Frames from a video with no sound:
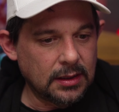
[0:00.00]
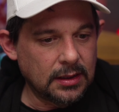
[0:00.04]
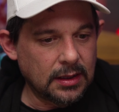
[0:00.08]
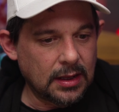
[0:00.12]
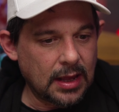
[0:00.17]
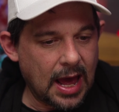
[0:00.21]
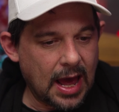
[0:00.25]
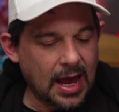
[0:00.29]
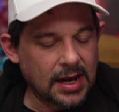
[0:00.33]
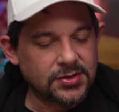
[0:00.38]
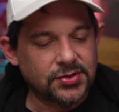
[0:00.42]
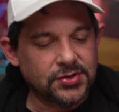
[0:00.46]

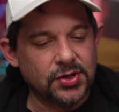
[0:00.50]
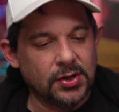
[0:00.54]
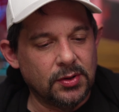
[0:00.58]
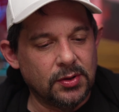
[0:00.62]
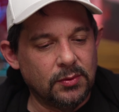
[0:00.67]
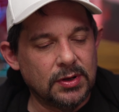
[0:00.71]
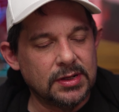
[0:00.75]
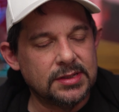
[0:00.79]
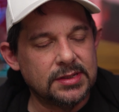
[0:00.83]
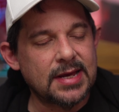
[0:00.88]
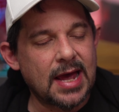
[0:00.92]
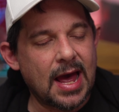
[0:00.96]
actually
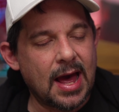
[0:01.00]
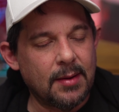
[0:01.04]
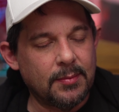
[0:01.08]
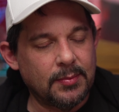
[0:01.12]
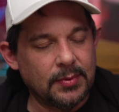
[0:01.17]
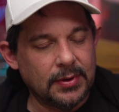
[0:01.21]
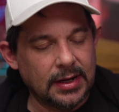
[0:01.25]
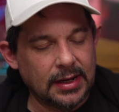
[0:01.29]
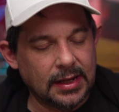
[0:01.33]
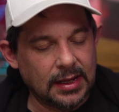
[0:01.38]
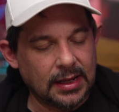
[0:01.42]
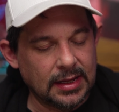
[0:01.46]
what's
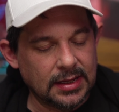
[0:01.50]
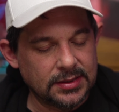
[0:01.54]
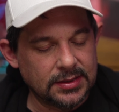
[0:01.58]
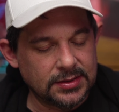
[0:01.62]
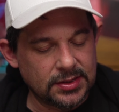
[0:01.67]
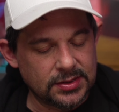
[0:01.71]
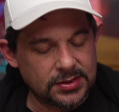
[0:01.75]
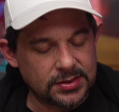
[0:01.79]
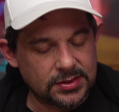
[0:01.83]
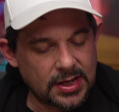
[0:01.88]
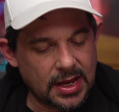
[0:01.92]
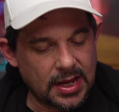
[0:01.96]
happening
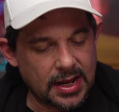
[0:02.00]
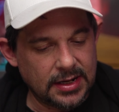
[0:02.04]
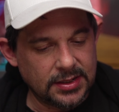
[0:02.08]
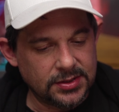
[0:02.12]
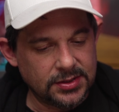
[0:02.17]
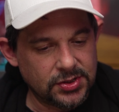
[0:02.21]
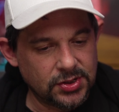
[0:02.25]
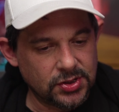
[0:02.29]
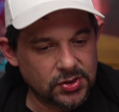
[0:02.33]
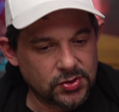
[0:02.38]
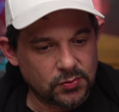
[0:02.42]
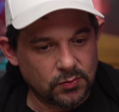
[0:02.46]
is that it's
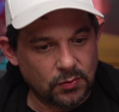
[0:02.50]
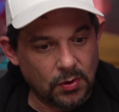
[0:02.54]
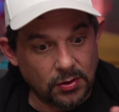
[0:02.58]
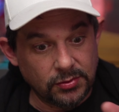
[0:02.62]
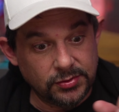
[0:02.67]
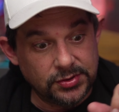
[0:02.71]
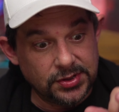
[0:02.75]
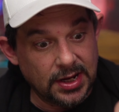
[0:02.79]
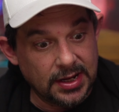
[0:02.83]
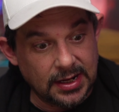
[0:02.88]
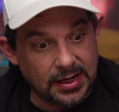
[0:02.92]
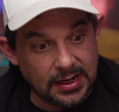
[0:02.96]
just
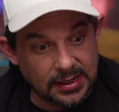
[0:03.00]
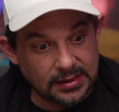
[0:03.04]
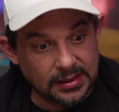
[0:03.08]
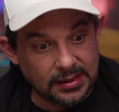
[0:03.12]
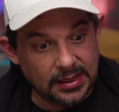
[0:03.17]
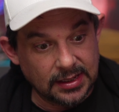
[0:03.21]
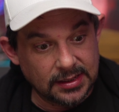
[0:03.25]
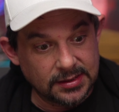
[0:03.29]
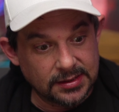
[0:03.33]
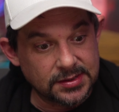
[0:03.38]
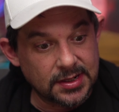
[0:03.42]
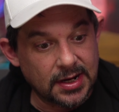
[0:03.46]
rotating the
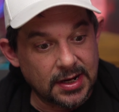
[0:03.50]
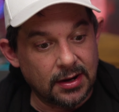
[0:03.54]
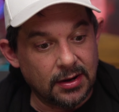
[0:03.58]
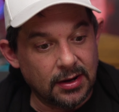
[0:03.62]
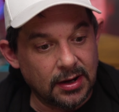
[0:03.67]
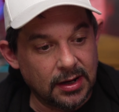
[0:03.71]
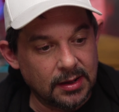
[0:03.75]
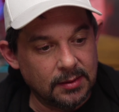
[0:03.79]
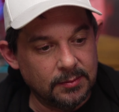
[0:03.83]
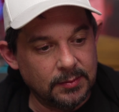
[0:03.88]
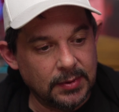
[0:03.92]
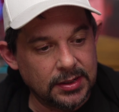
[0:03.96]
entire
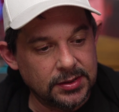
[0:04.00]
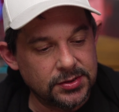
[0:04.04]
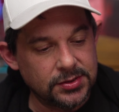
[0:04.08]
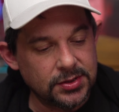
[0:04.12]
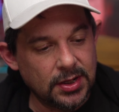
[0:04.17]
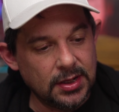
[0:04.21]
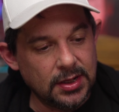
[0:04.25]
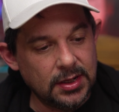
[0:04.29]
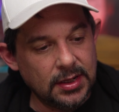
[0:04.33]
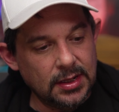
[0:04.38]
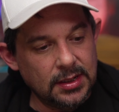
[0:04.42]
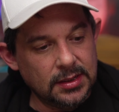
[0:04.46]
image
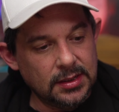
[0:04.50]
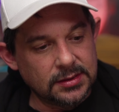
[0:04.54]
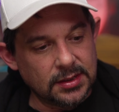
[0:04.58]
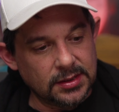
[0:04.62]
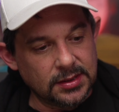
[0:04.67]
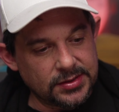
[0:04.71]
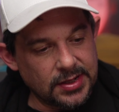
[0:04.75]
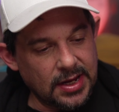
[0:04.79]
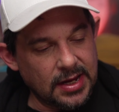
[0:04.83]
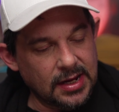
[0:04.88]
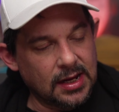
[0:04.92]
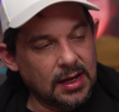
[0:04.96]
to
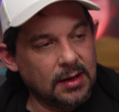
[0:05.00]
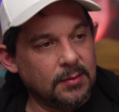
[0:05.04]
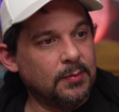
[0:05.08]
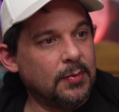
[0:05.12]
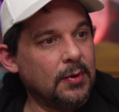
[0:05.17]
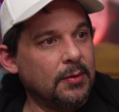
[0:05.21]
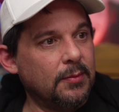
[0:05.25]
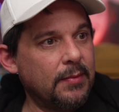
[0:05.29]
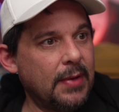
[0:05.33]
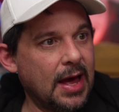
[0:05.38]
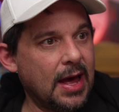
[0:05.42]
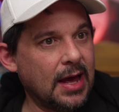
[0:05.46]
take up a
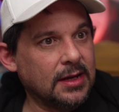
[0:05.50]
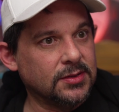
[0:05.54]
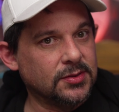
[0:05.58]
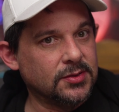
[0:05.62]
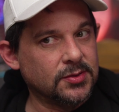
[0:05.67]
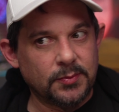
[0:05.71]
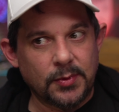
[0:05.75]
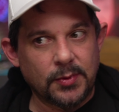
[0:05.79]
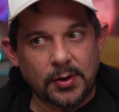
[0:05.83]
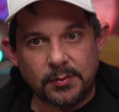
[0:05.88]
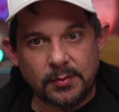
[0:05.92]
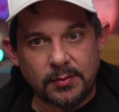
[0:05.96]

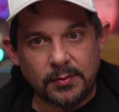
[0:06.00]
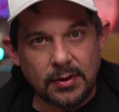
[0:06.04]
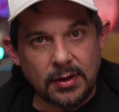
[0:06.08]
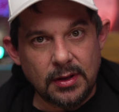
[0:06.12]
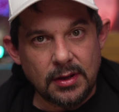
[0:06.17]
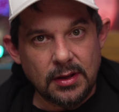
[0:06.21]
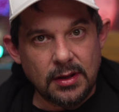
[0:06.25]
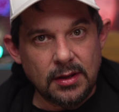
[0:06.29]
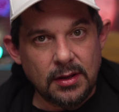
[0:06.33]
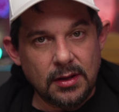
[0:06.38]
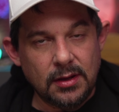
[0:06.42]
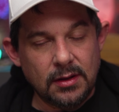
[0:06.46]
maximum
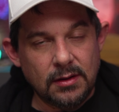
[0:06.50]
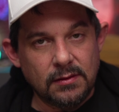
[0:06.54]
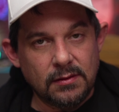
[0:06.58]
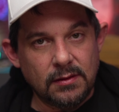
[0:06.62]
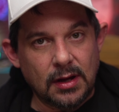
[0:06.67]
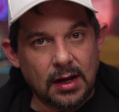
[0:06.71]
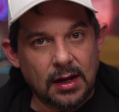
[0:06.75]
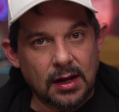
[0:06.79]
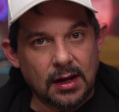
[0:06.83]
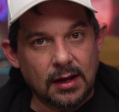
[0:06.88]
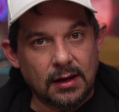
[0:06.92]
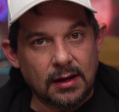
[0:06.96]

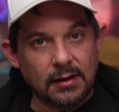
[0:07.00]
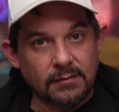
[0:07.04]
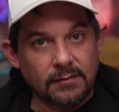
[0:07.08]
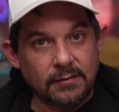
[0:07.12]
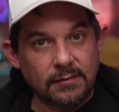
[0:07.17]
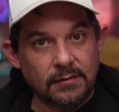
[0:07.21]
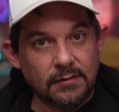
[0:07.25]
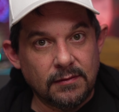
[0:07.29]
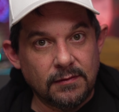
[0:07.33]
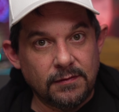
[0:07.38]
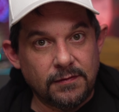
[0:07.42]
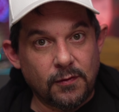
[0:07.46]

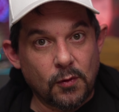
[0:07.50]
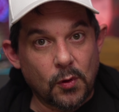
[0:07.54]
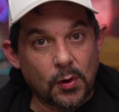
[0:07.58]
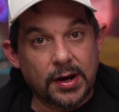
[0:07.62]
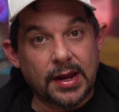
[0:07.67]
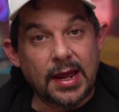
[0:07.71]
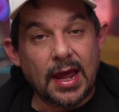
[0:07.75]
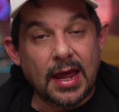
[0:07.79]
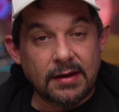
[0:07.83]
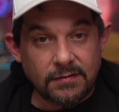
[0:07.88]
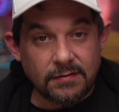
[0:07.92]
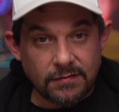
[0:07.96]

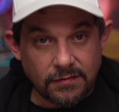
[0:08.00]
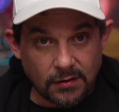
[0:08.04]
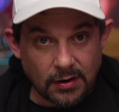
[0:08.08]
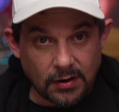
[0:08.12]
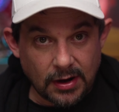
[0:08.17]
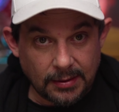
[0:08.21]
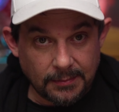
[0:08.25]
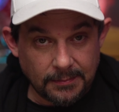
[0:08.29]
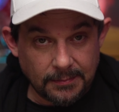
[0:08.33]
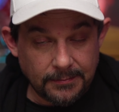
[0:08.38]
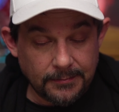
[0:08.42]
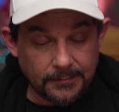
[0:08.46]
4K frame.